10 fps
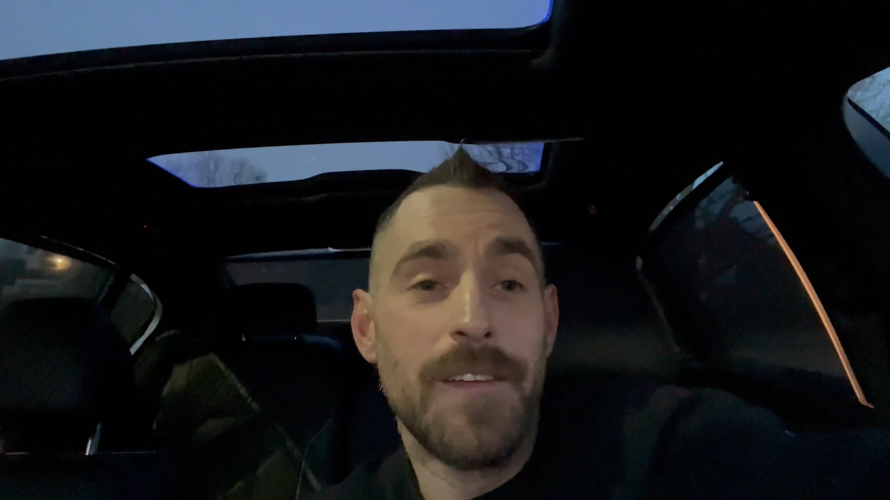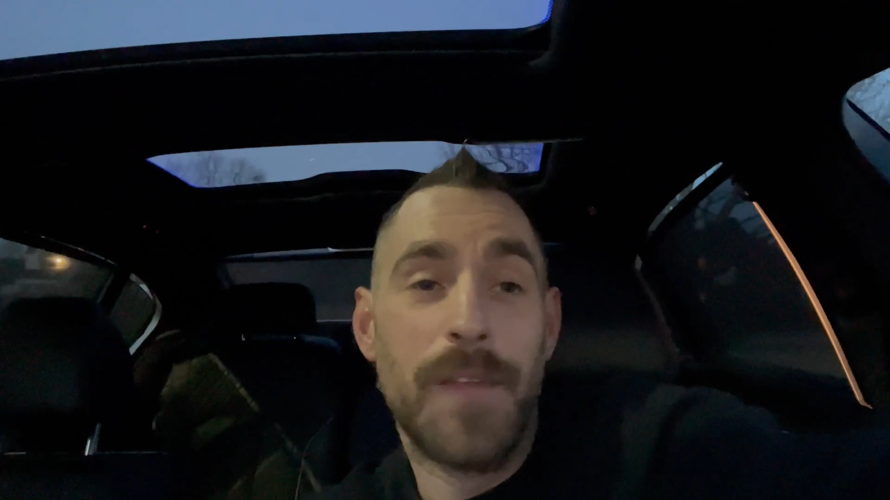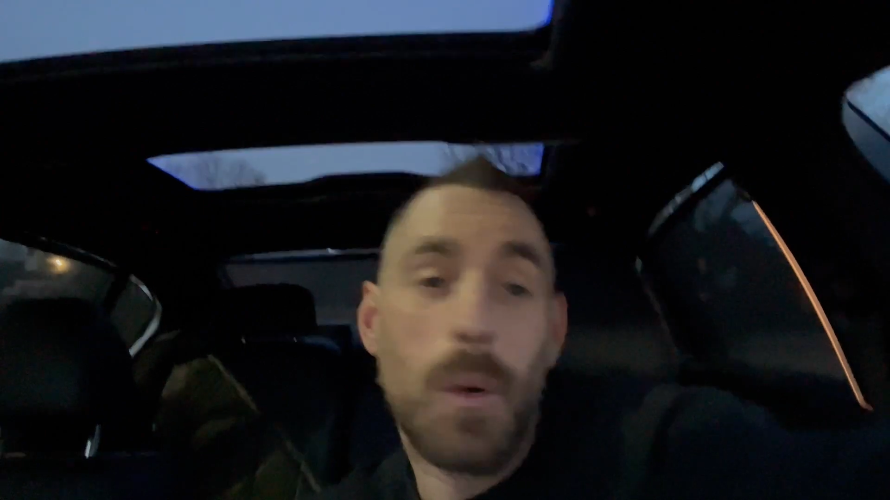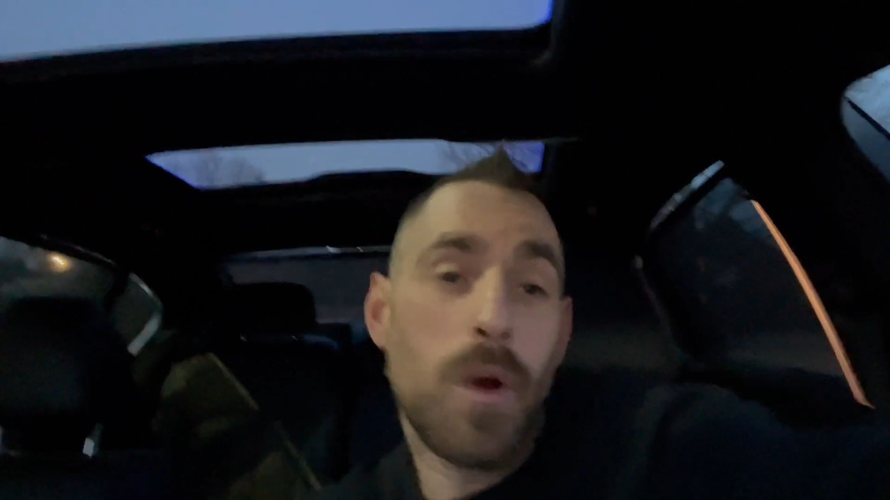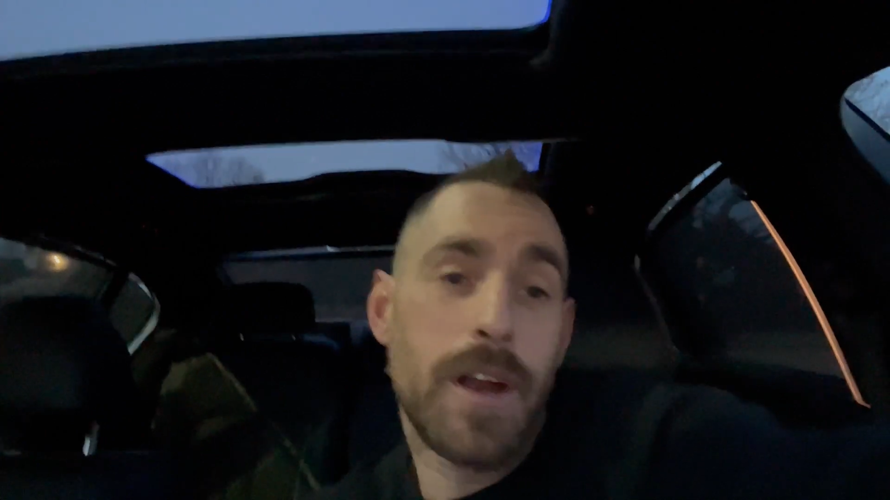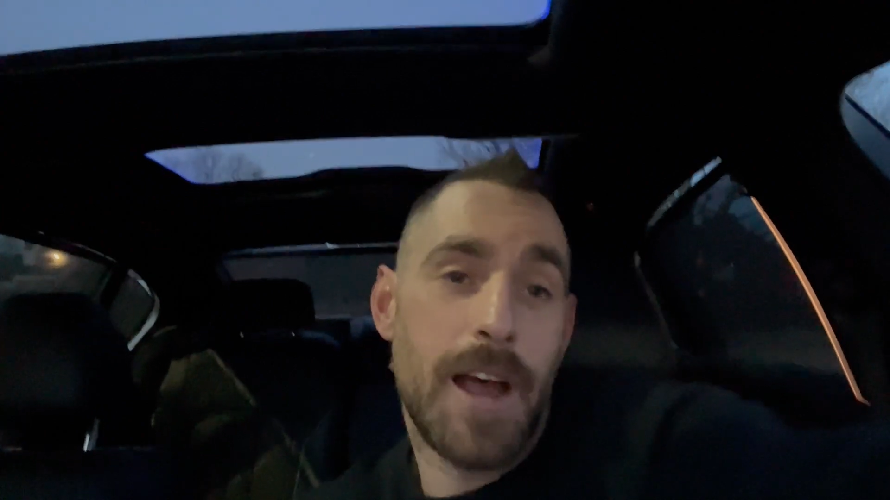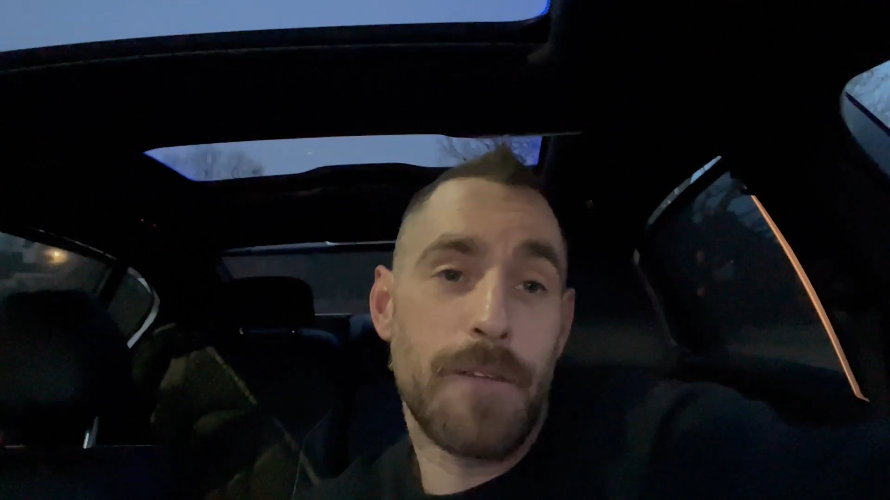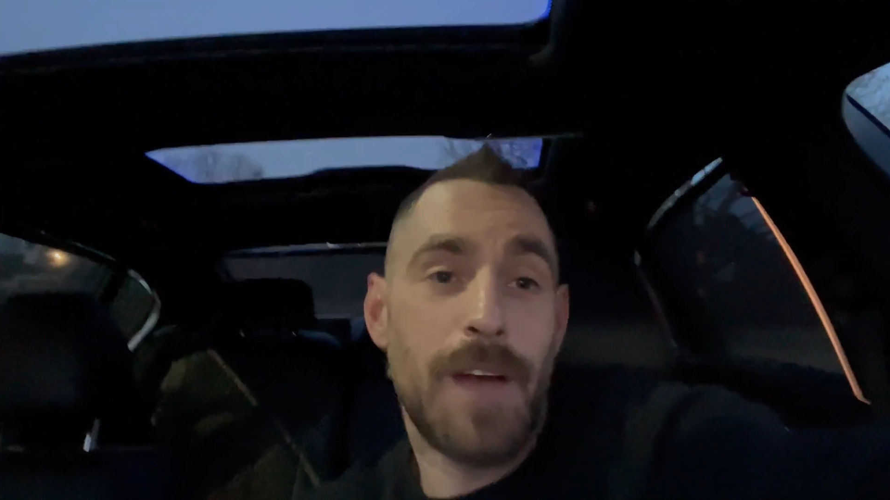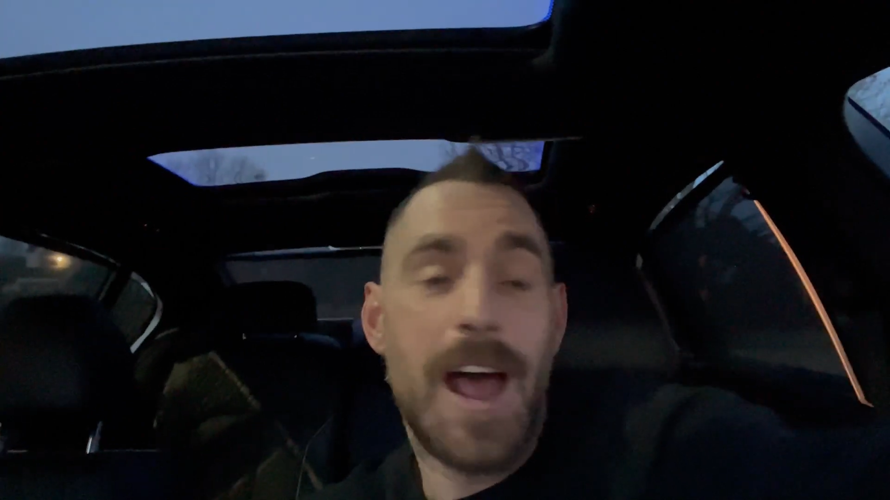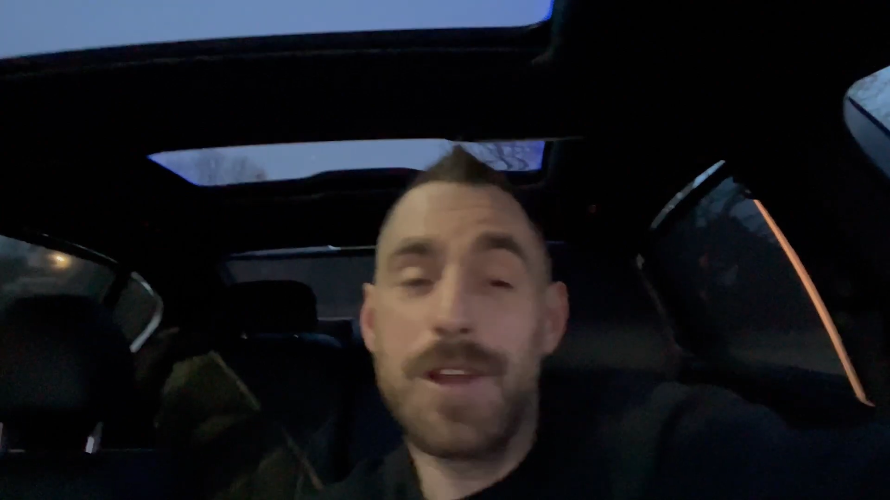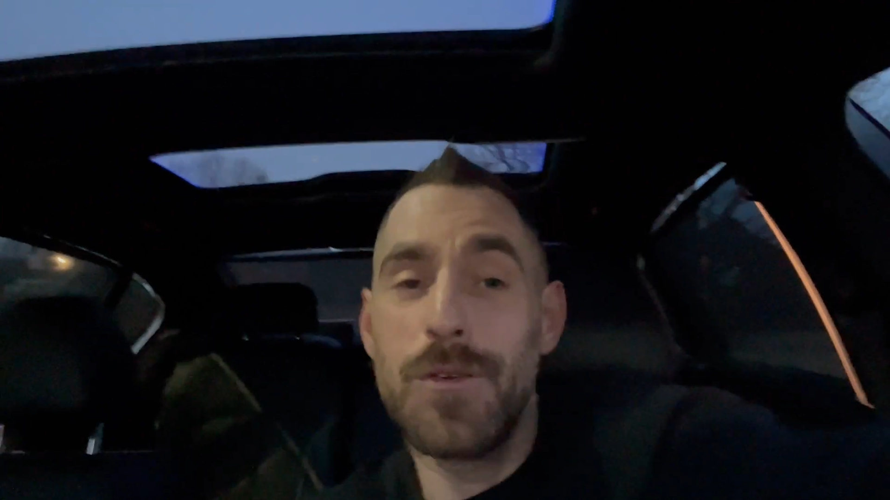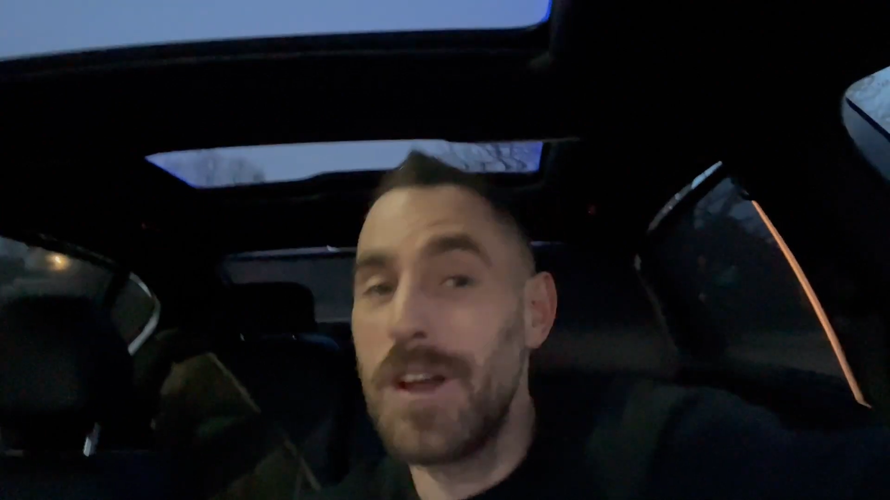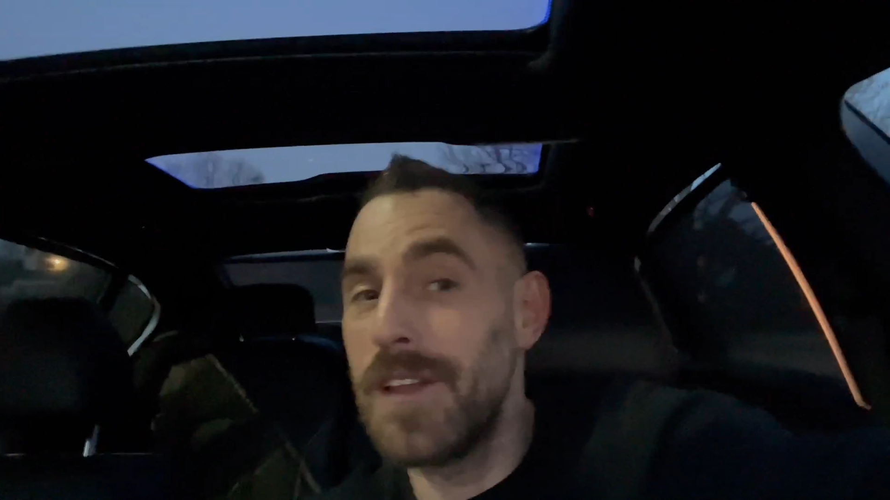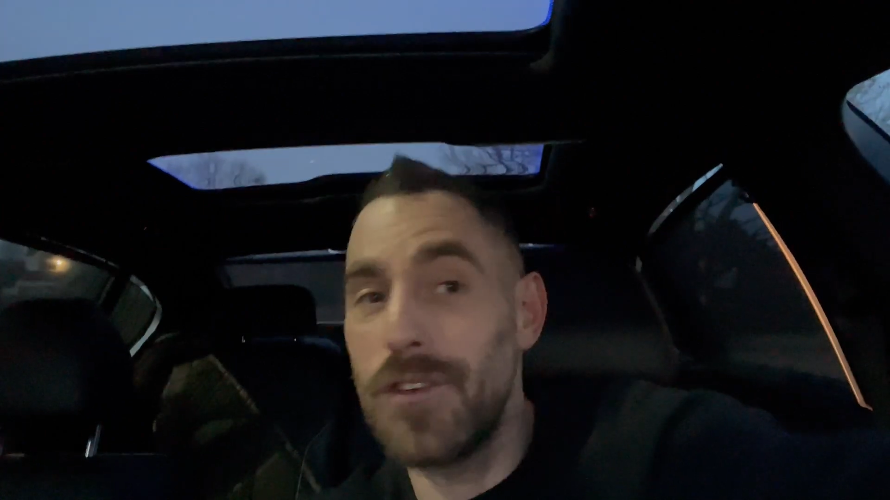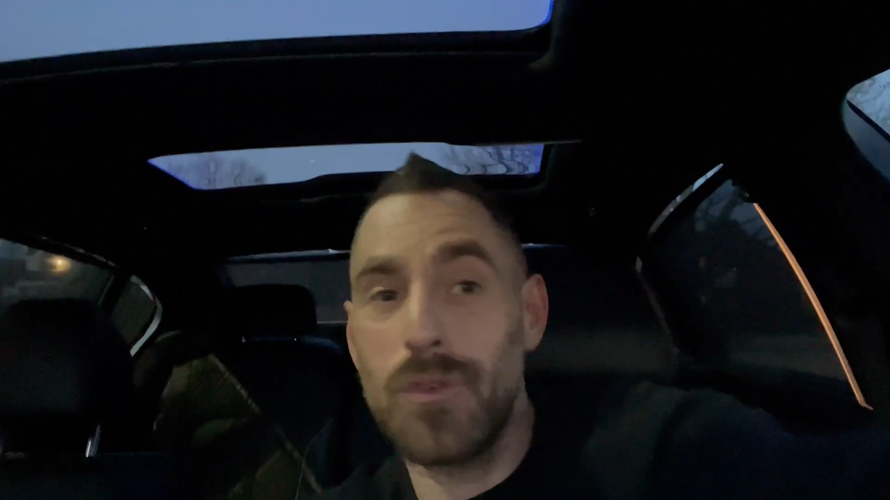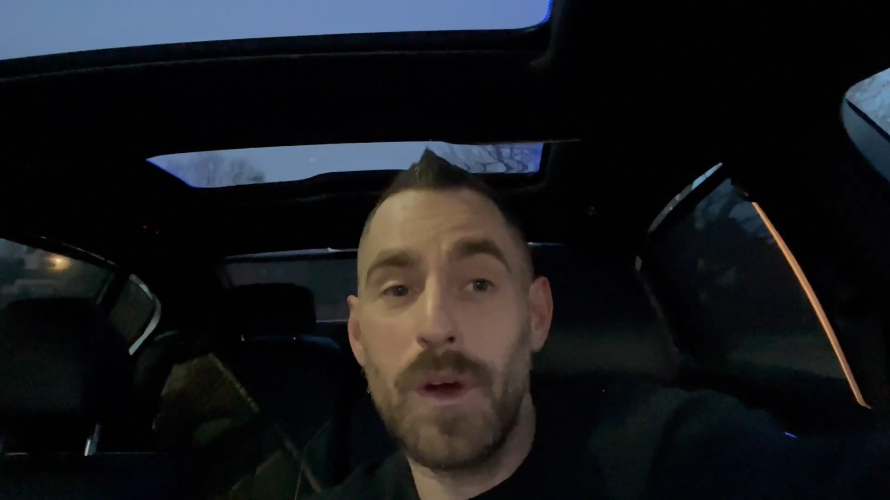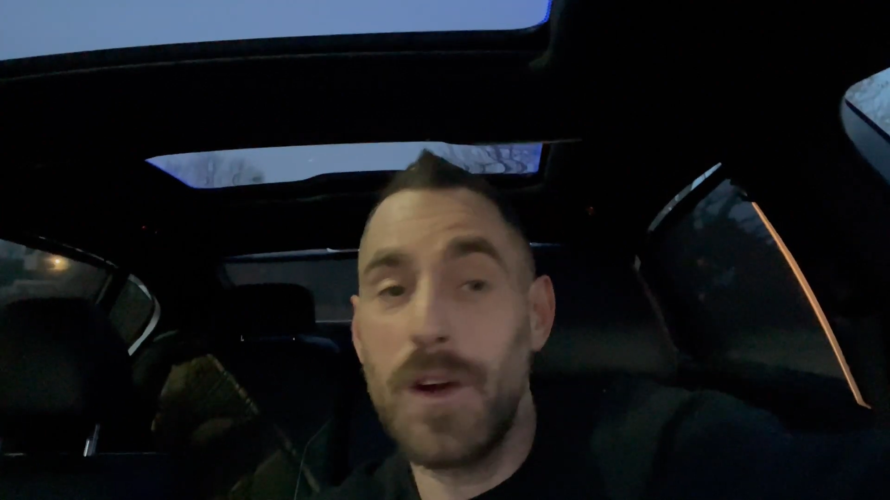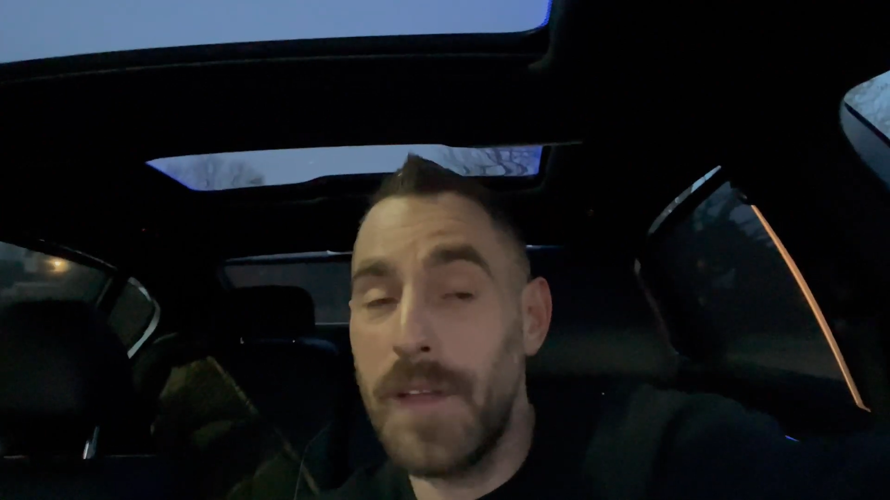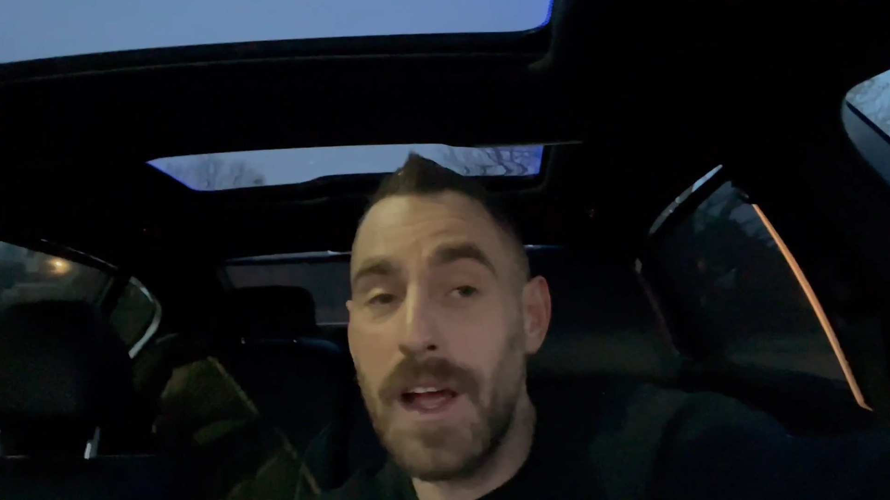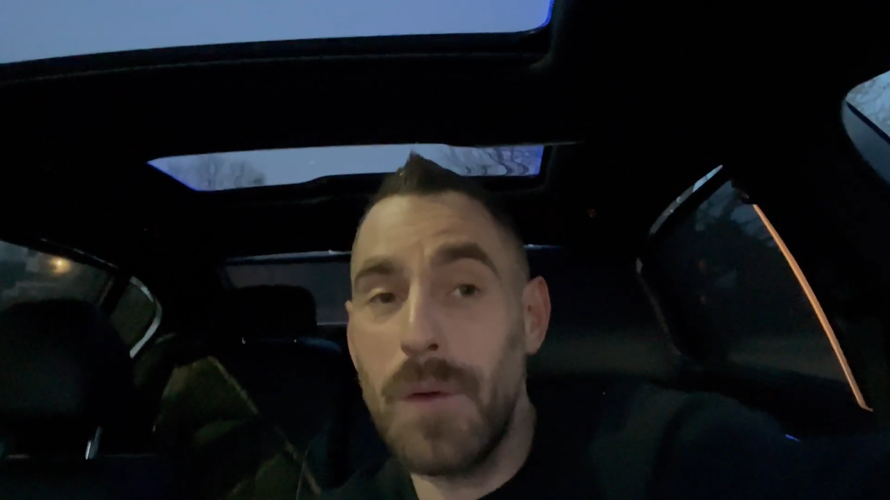They wouldn't have. Had you done it this way
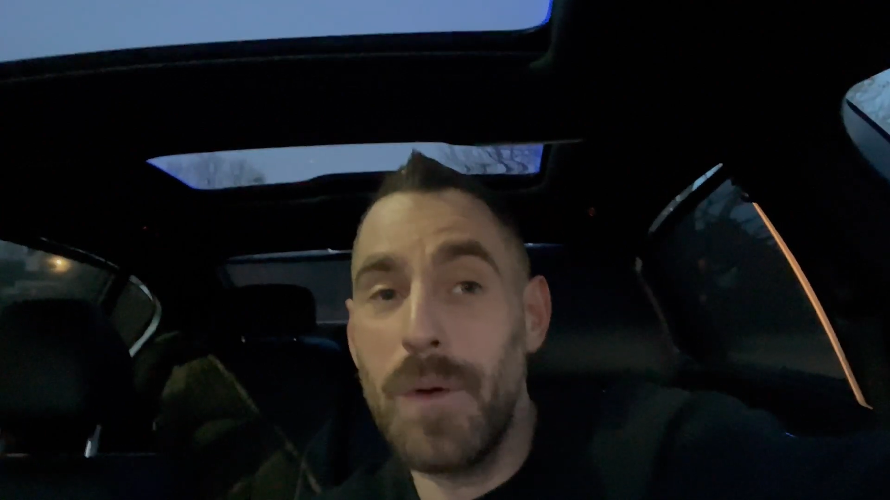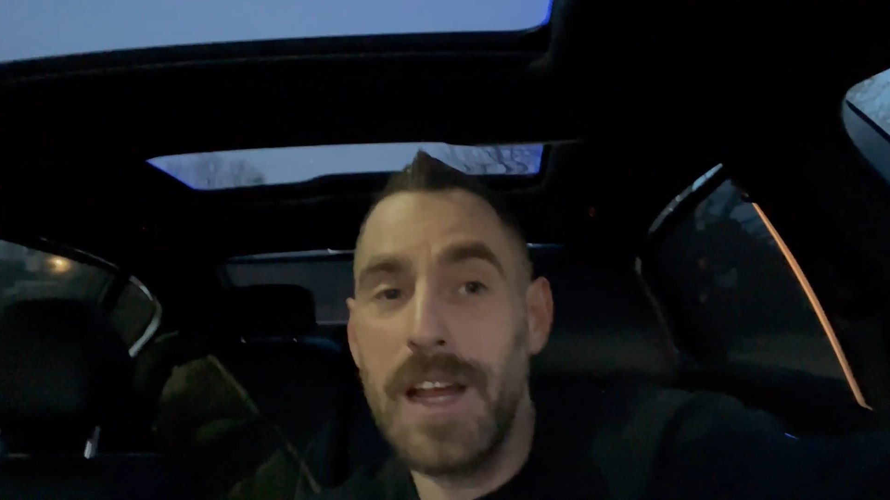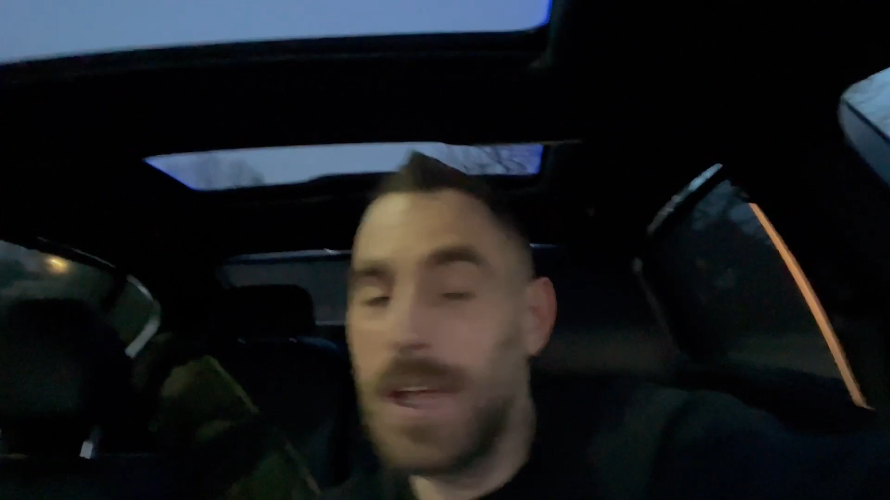or that way,